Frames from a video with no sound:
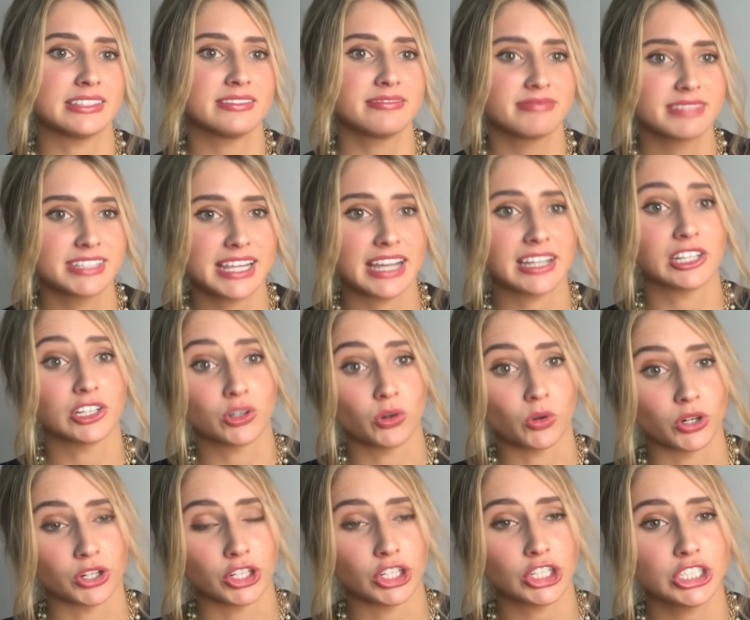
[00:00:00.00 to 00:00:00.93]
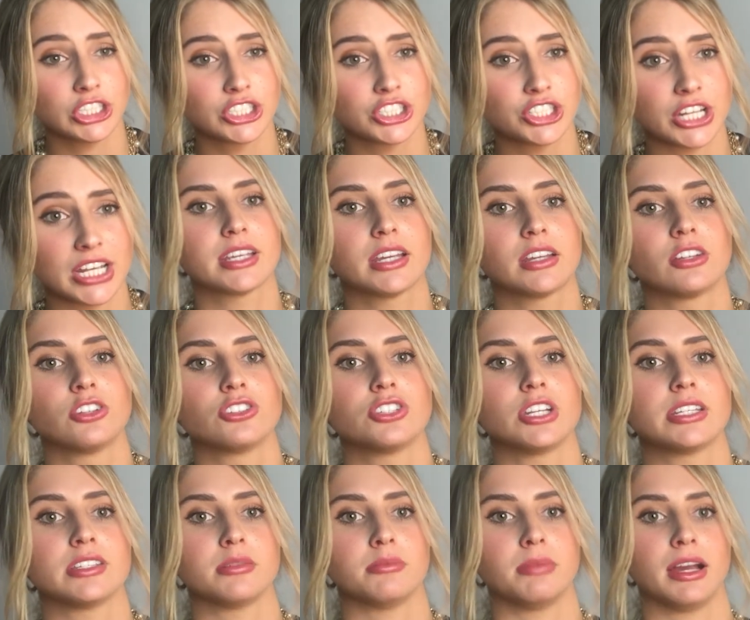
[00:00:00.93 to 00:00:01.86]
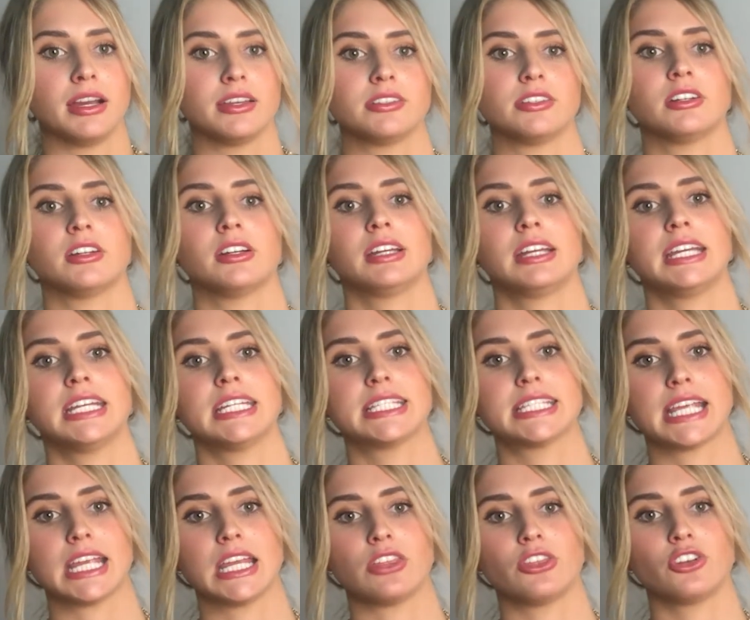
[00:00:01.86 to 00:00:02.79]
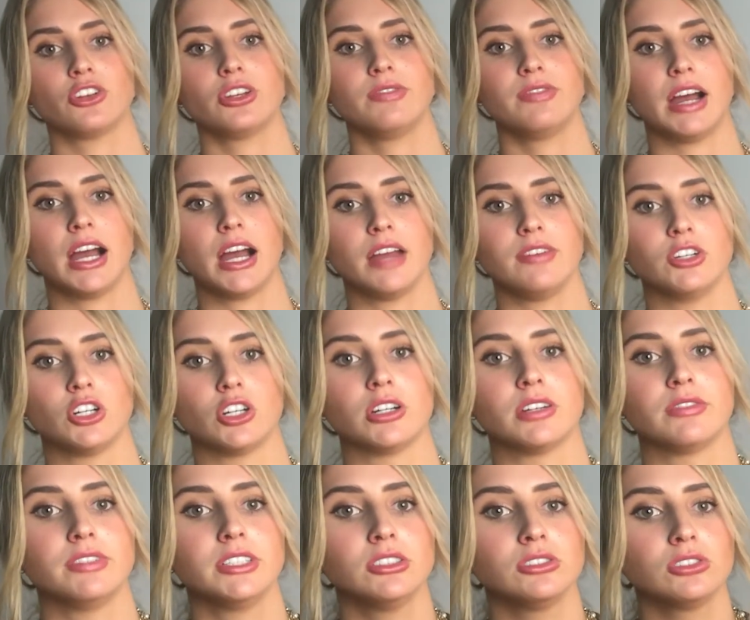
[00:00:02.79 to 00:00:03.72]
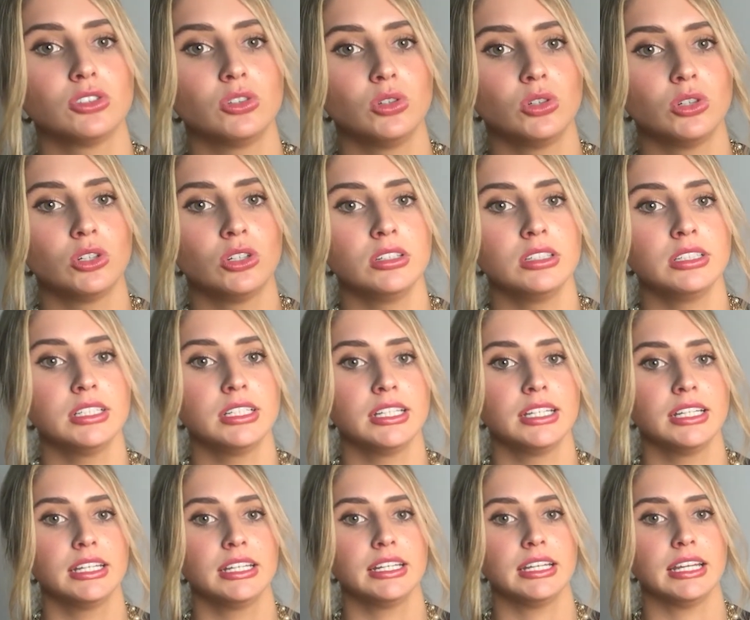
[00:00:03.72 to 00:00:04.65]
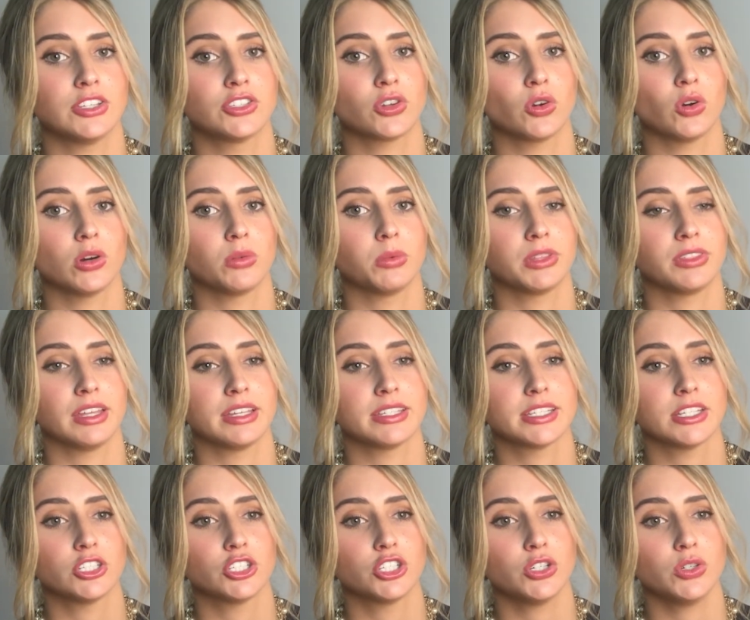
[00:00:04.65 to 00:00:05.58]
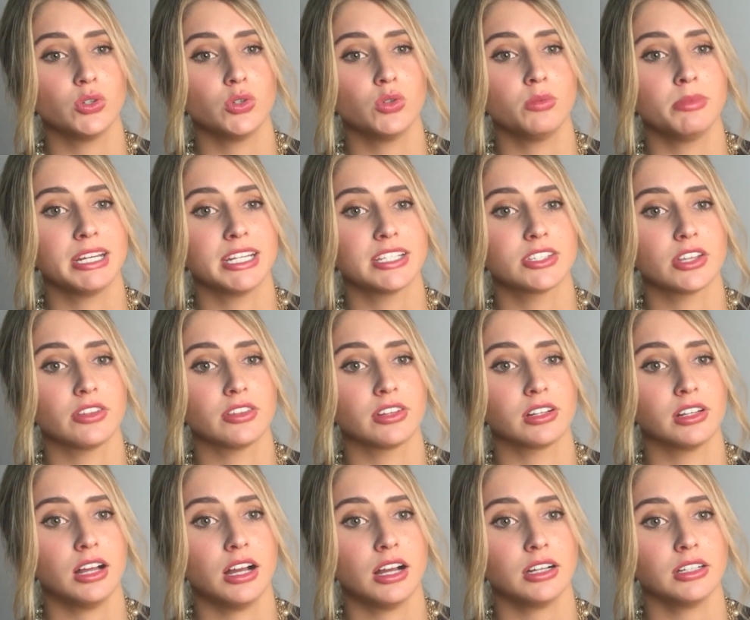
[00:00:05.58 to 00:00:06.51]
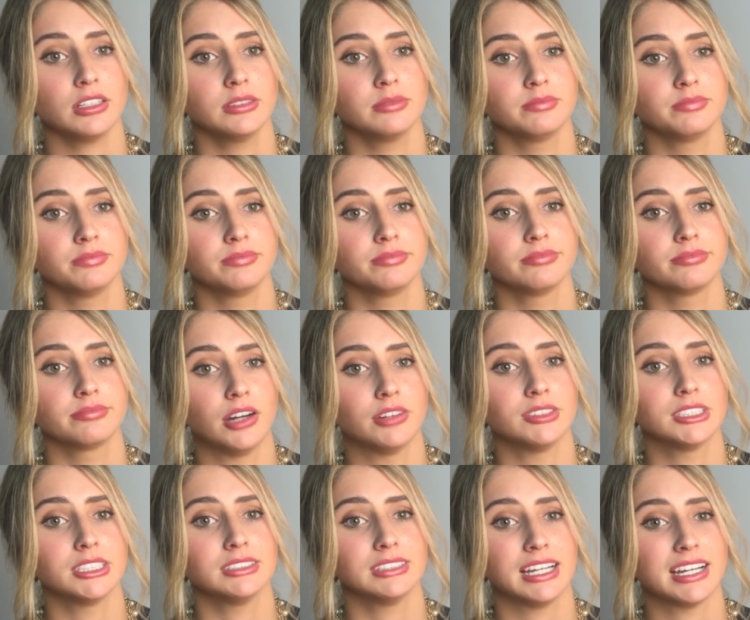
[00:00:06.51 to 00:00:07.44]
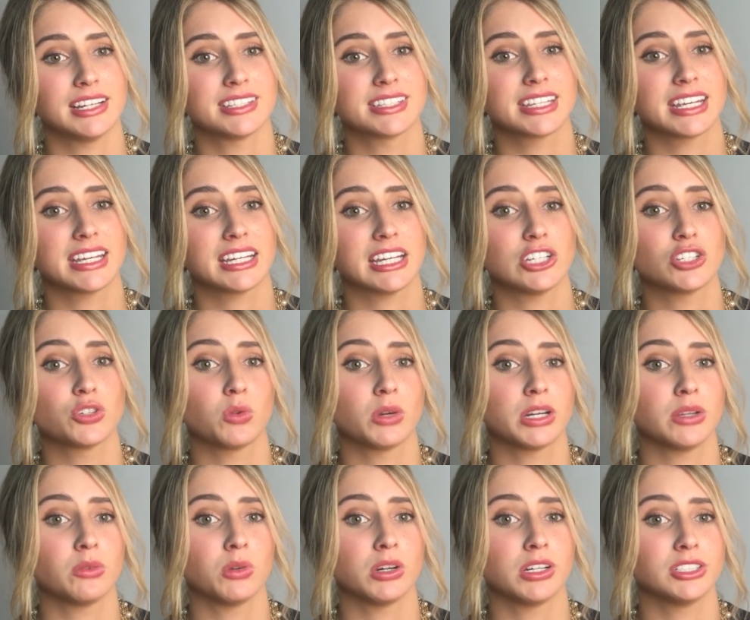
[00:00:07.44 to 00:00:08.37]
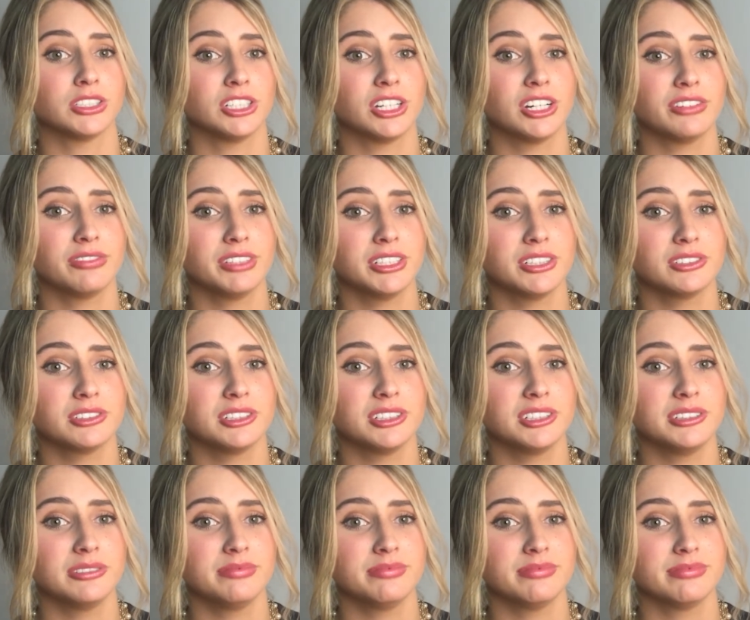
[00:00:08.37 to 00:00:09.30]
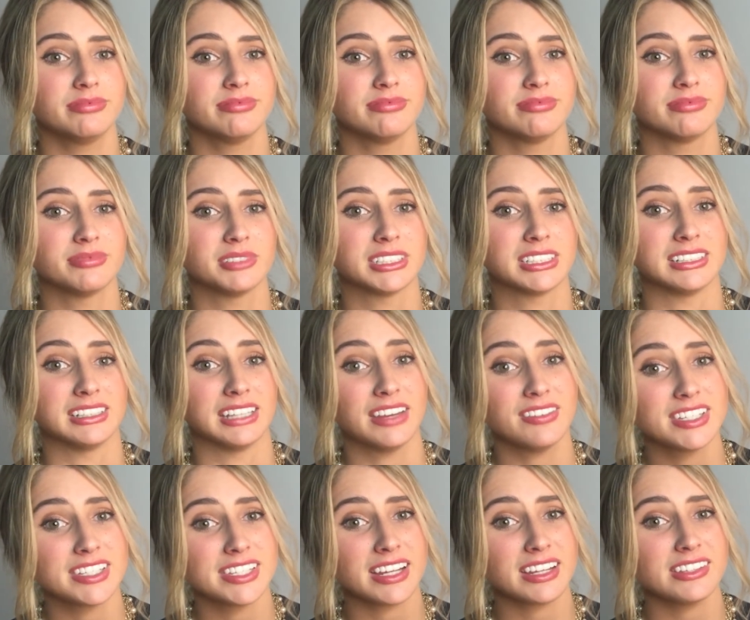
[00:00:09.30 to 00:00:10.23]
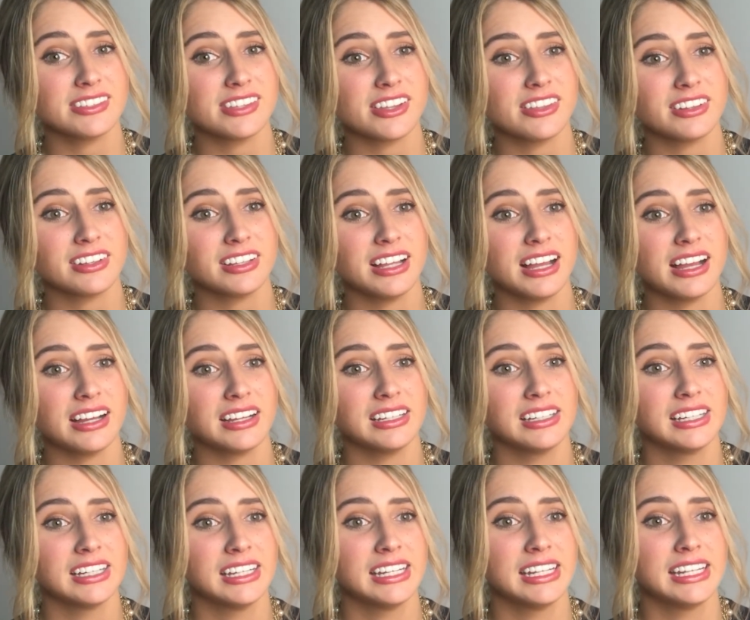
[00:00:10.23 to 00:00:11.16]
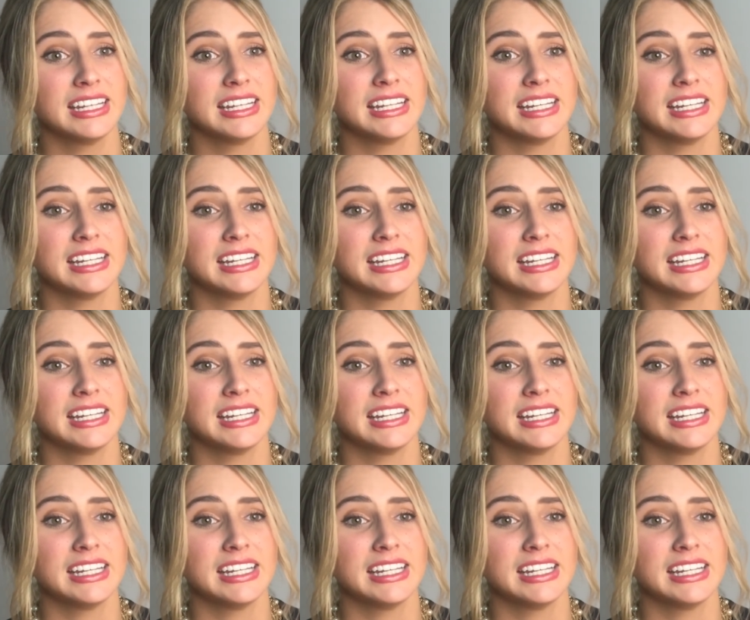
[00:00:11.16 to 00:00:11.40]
Then second quarter, Jets kicker Jason Meiser hits a 35-yard field goal, and then they score with less than 2 minutes on the clock. However, Lions kick a 21-yard field goal with 11 seconds on the clock,